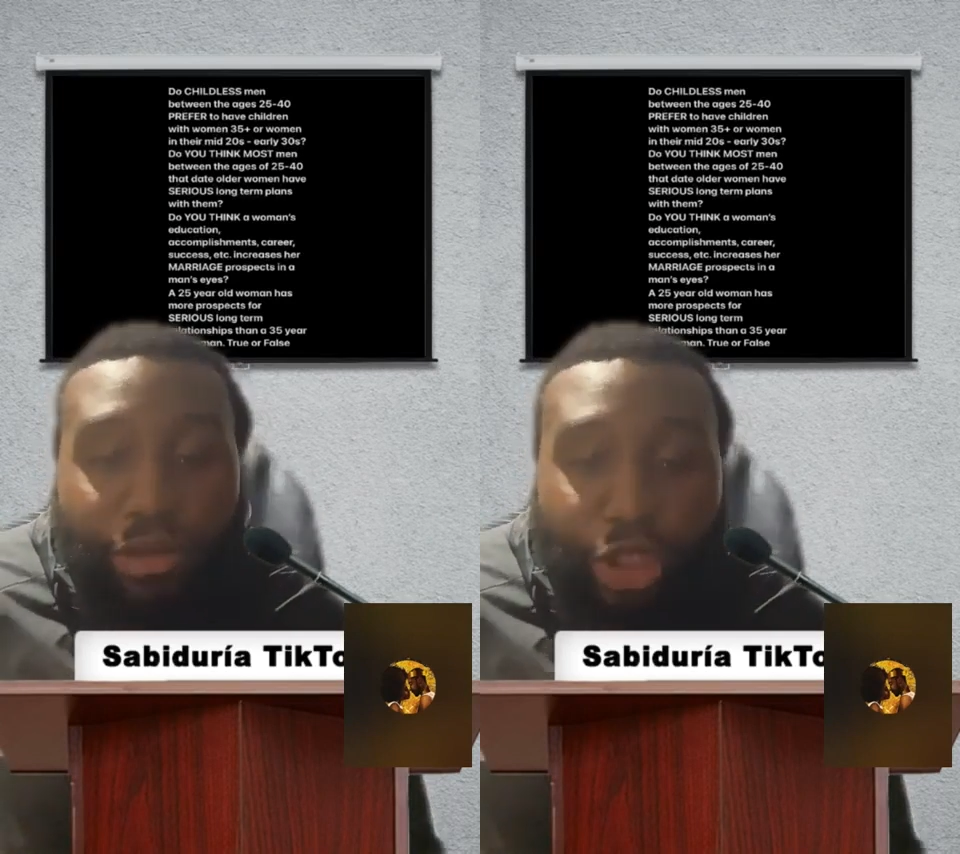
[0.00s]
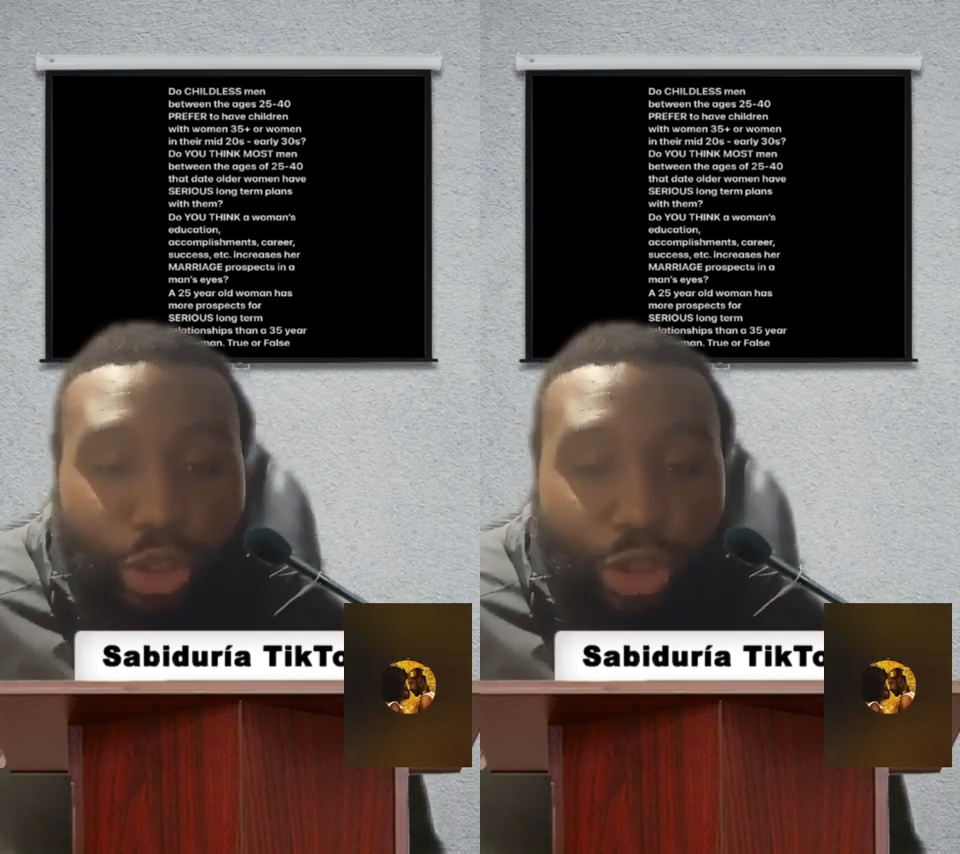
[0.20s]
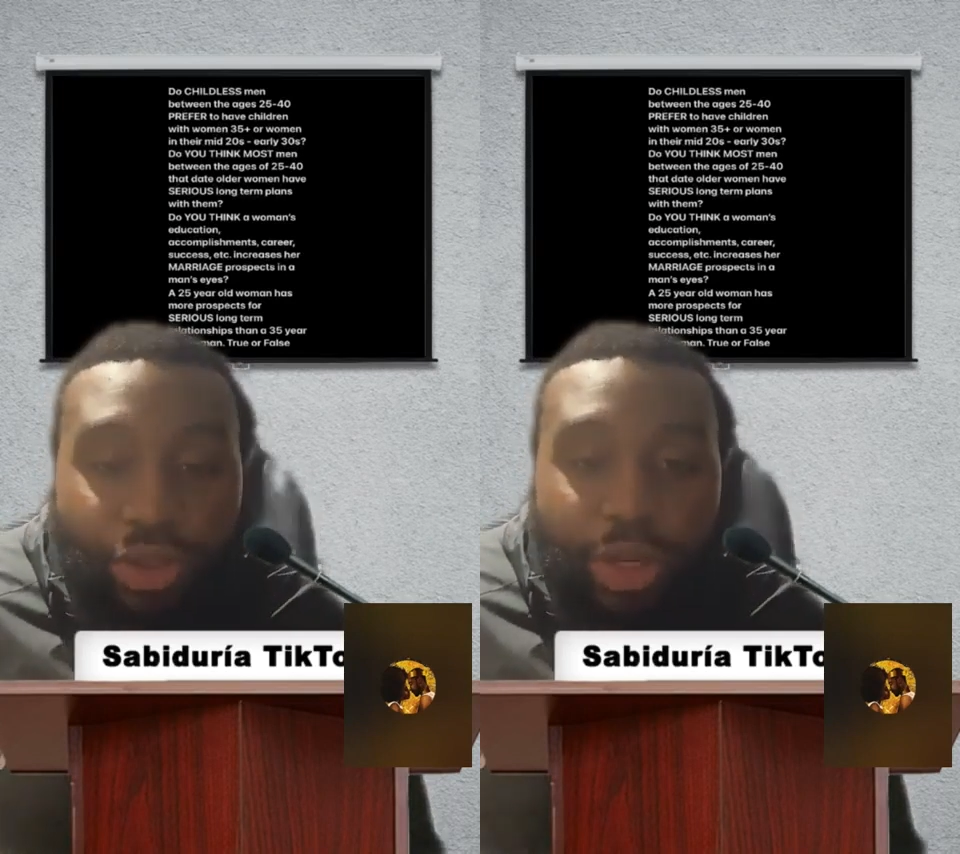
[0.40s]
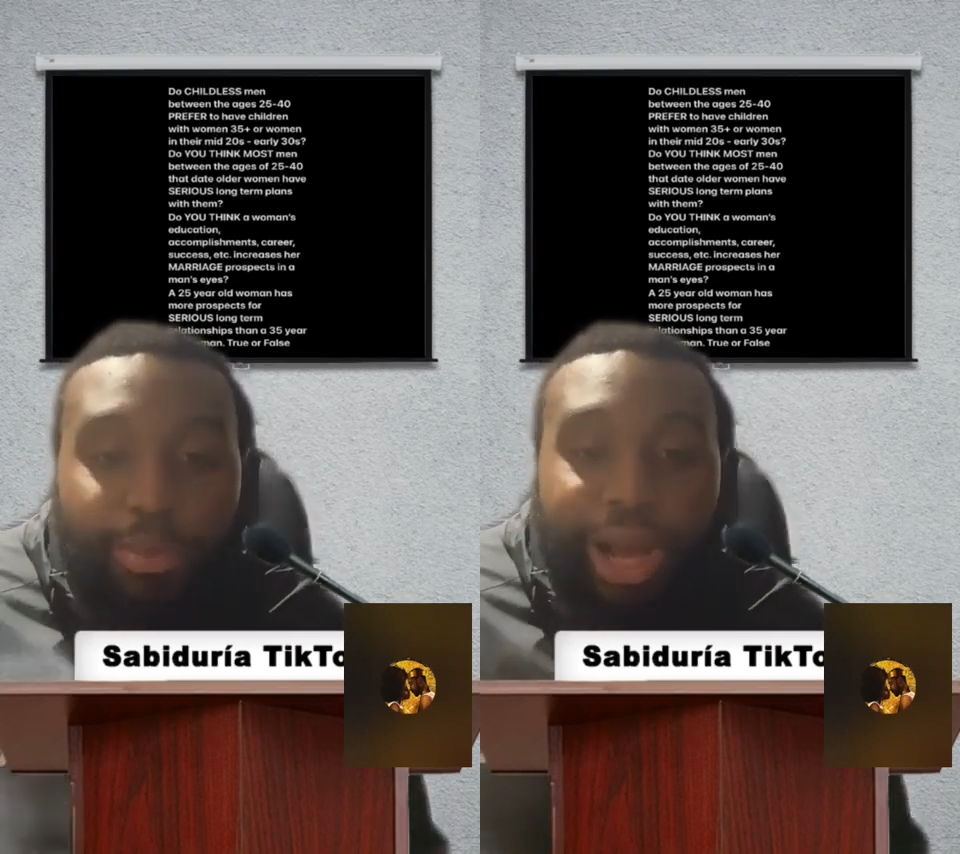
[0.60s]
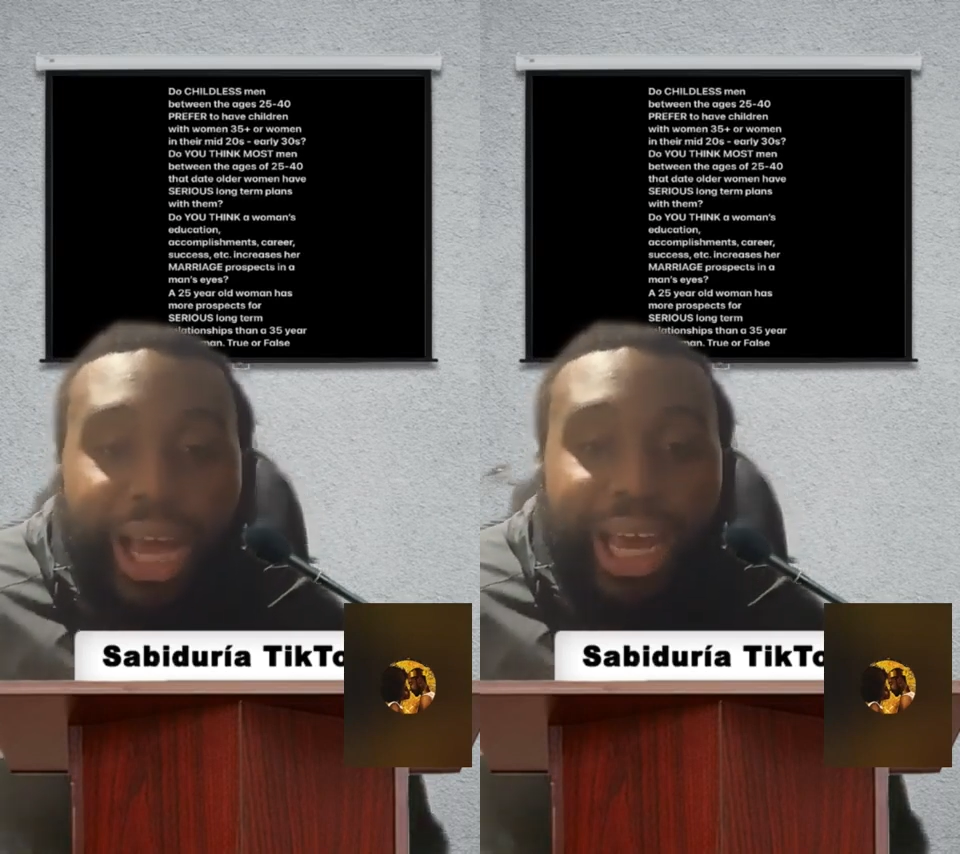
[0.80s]
children,
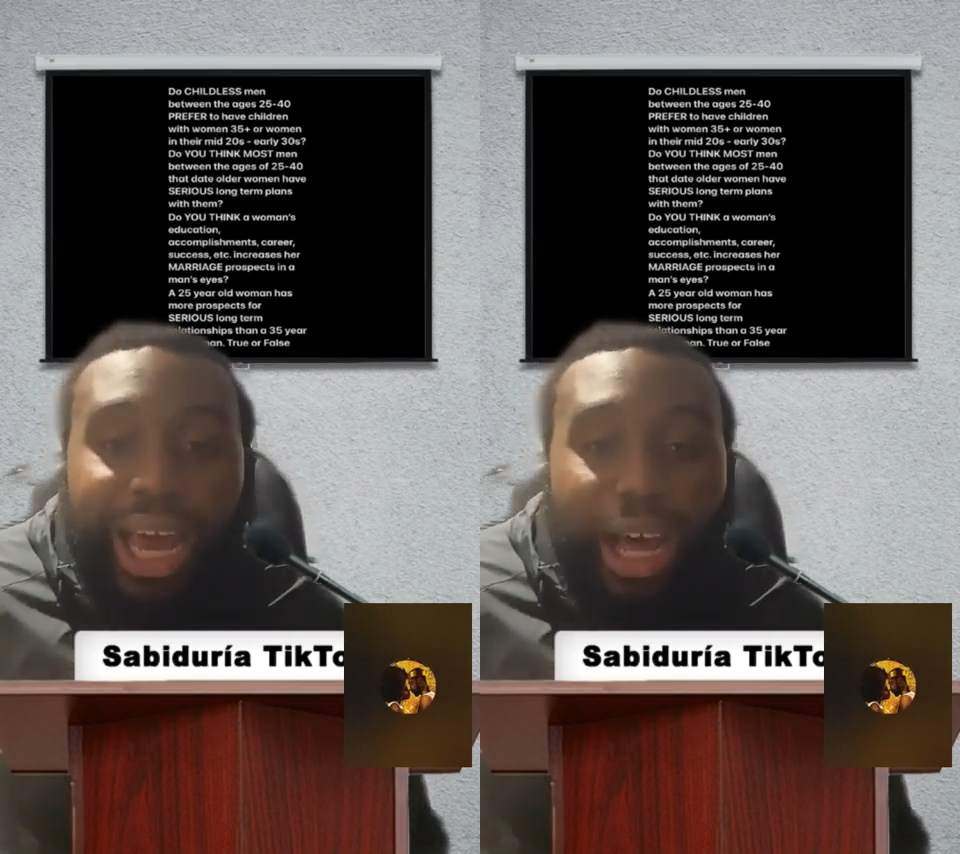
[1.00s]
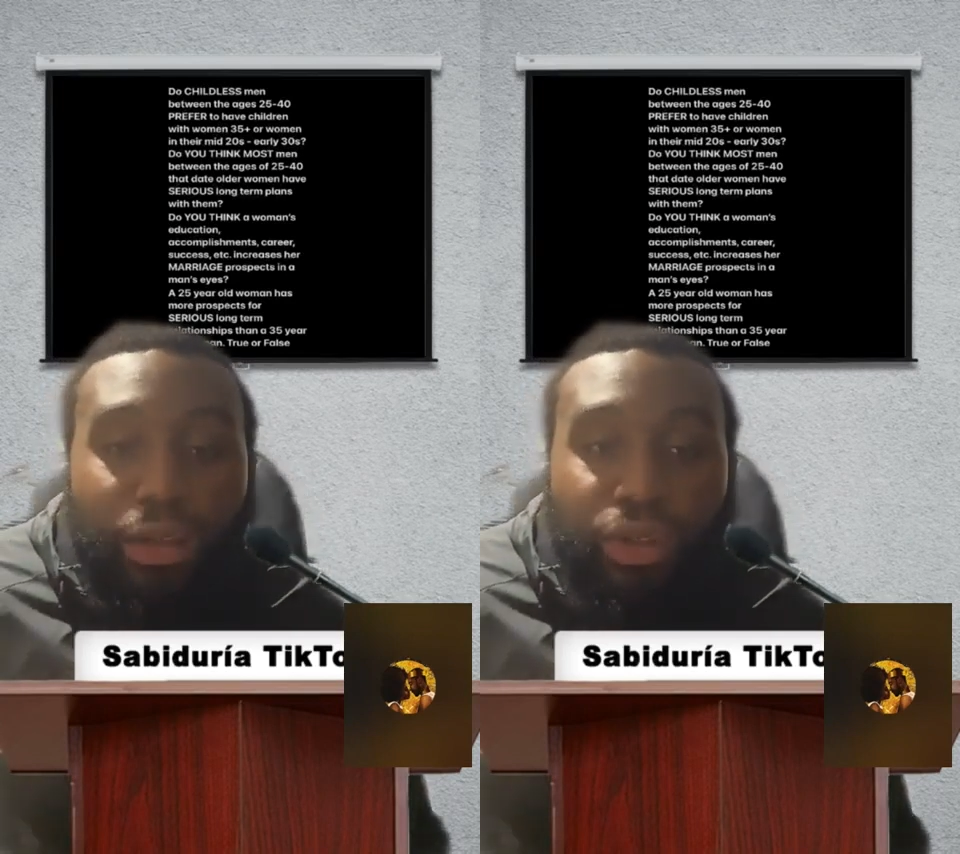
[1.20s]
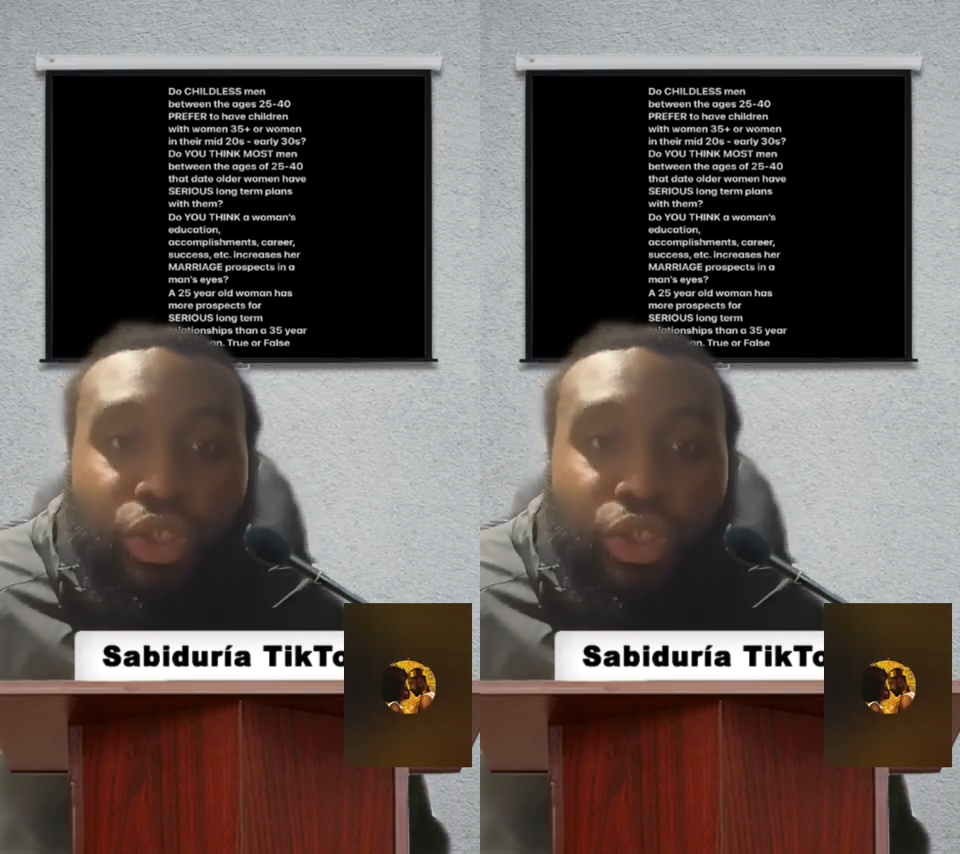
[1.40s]
buy a house,